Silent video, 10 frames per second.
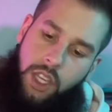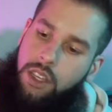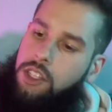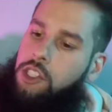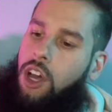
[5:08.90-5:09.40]

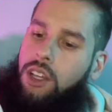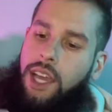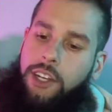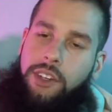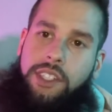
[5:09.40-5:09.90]
Sock
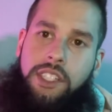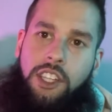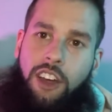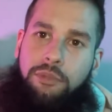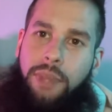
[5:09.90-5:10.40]
liner is a
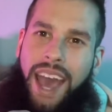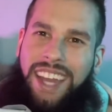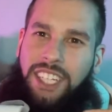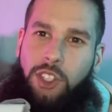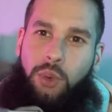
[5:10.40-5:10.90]
soft
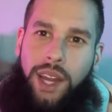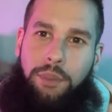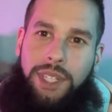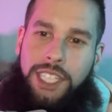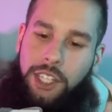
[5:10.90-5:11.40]
padded gray
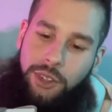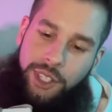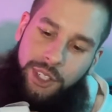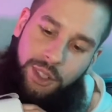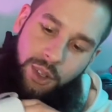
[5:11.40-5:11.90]

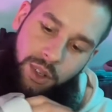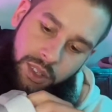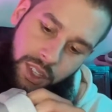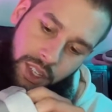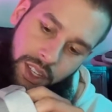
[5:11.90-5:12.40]
material,
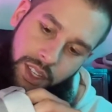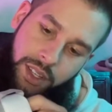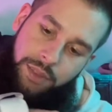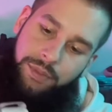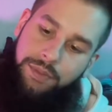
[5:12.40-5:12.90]

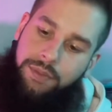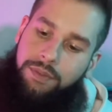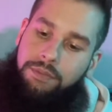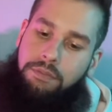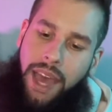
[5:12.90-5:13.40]

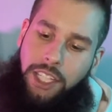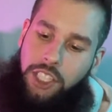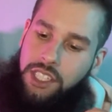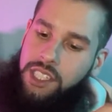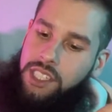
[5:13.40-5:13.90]

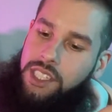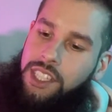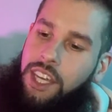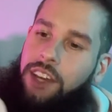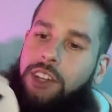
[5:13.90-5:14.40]
matches
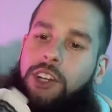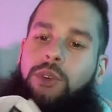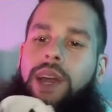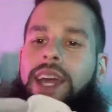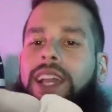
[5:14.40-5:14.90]
the other
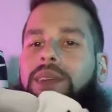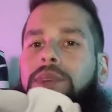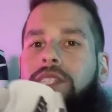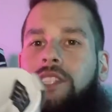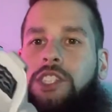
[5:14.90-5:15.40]
gray
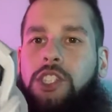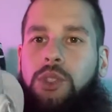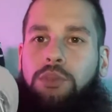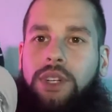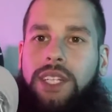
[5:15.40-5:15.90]
elements of the shoe
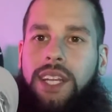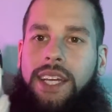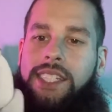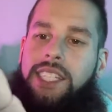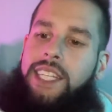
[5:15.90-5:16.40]
pretty
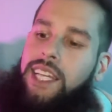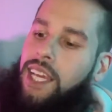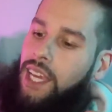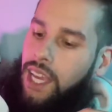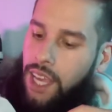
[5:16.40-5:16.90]
nicely.
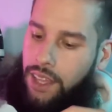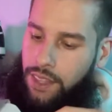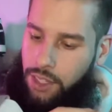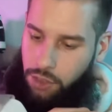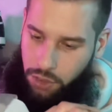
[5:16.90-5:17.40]
And
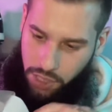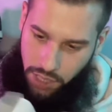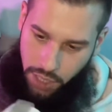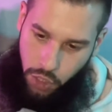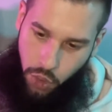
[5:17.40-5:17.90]
then you'll
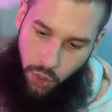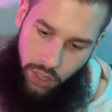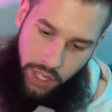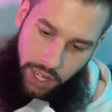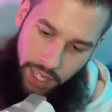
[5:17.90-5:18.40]
see Jordan
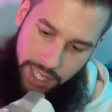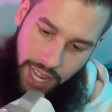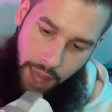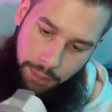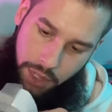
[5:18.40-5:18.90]
and
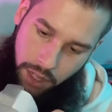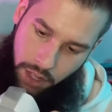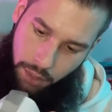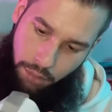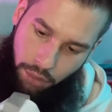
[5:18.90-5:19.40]
Adapt
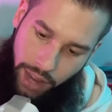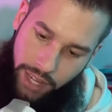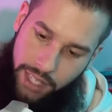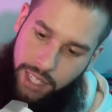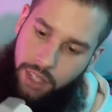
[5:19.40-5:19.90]

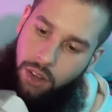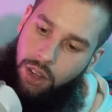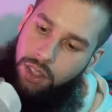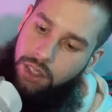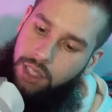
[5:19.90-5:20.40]
branding
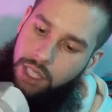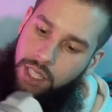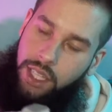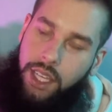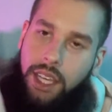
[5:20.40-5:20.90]
on
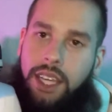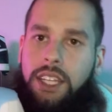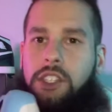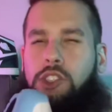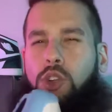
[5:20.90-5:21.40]
the
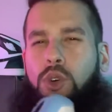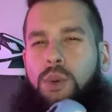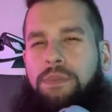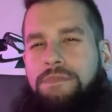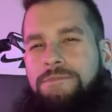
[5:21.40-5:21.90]
insole,
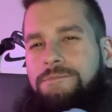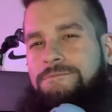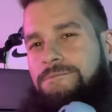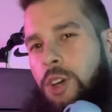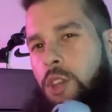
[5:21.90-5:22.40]

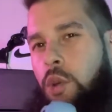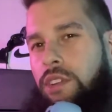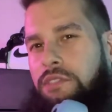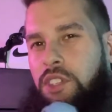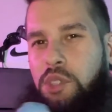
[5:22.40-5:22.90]
although it
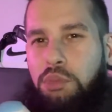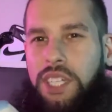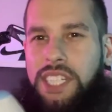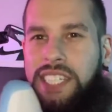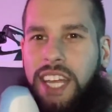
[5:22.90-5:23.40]
feels pretty
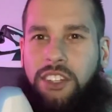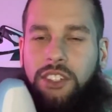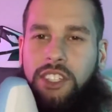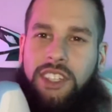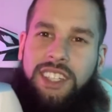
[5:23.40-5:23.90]
standard
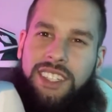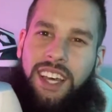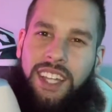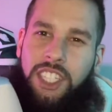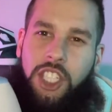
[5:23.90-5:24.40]
to the
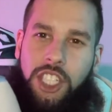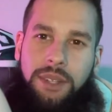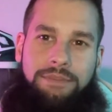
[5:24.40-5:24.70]
touch.